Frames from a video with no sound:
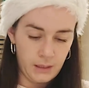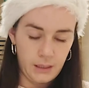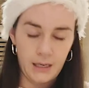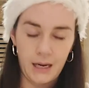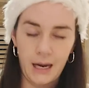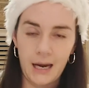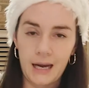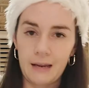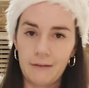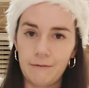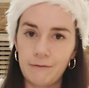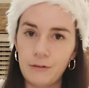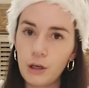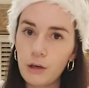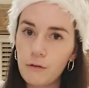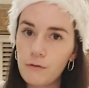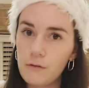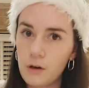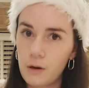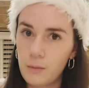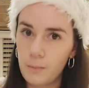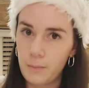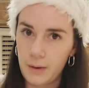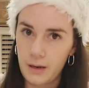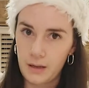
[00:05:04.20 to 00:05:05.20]
And if you've
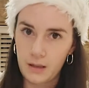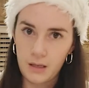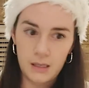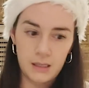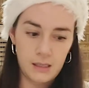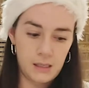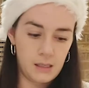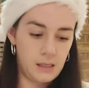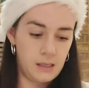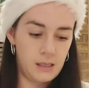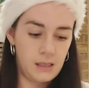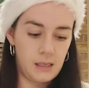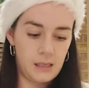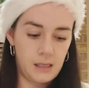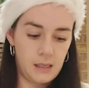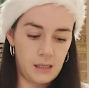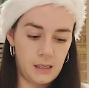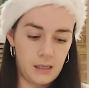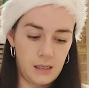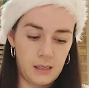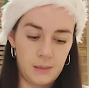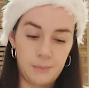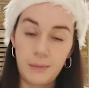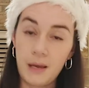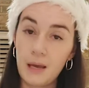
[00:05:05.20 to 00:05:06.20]
got brothers and
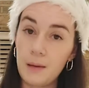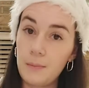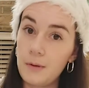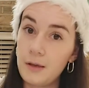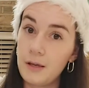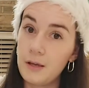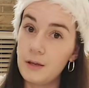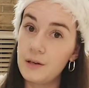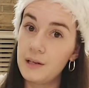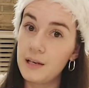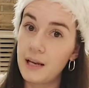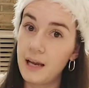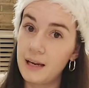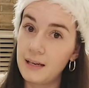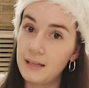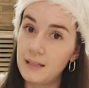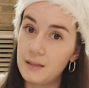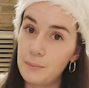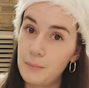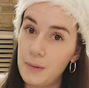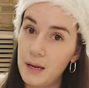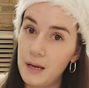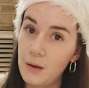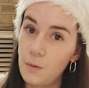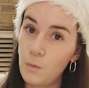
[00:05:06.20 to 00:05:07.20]
sisters, maybe you'd like to
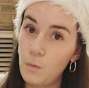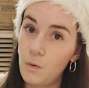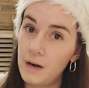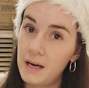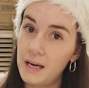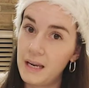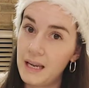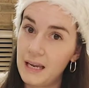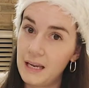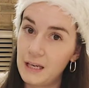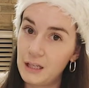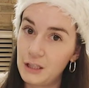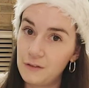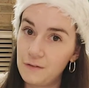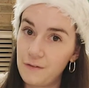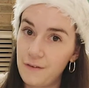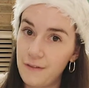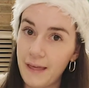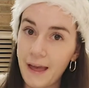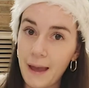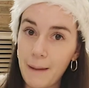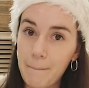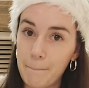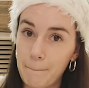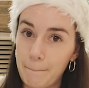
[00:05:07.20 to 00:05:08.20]
make one each for
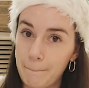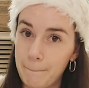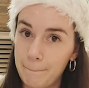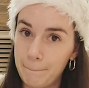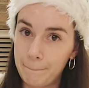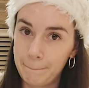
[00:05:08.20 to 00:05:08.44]
them.